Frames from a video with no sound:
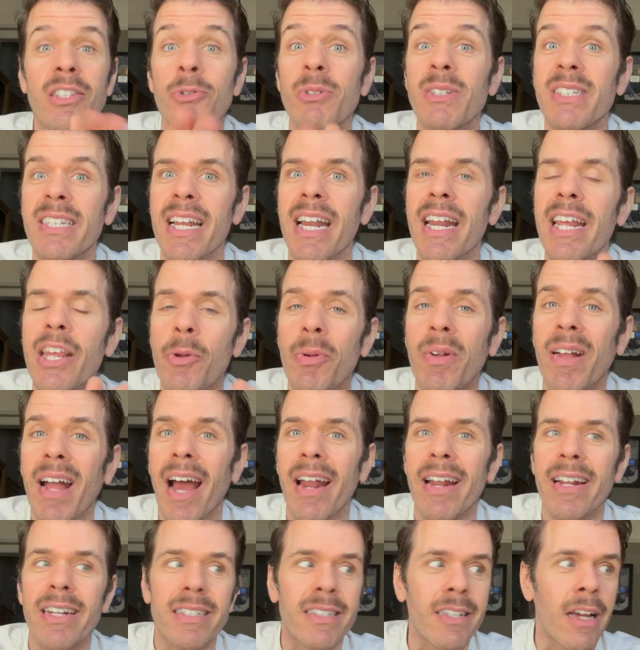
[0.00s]
You did it, you
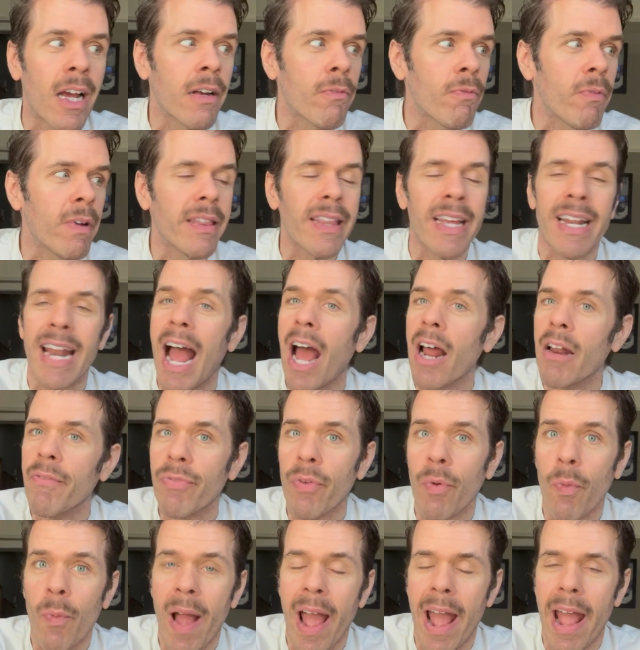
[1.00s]
got it done with and out of
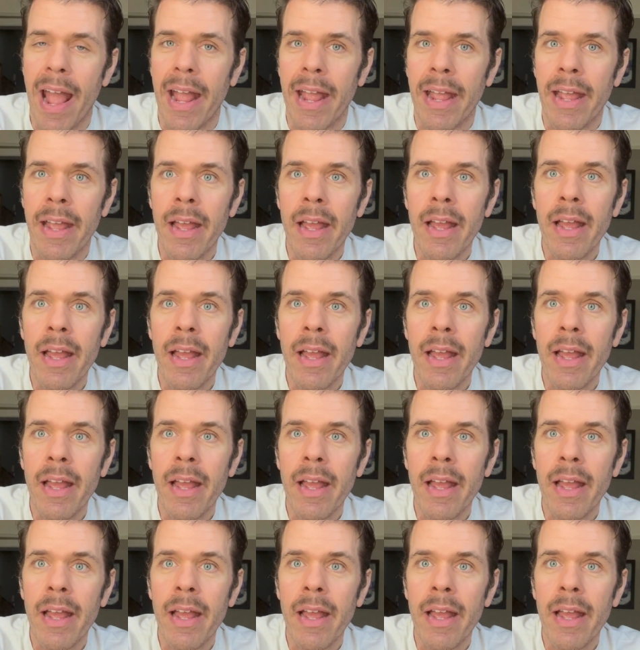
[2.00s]
the way.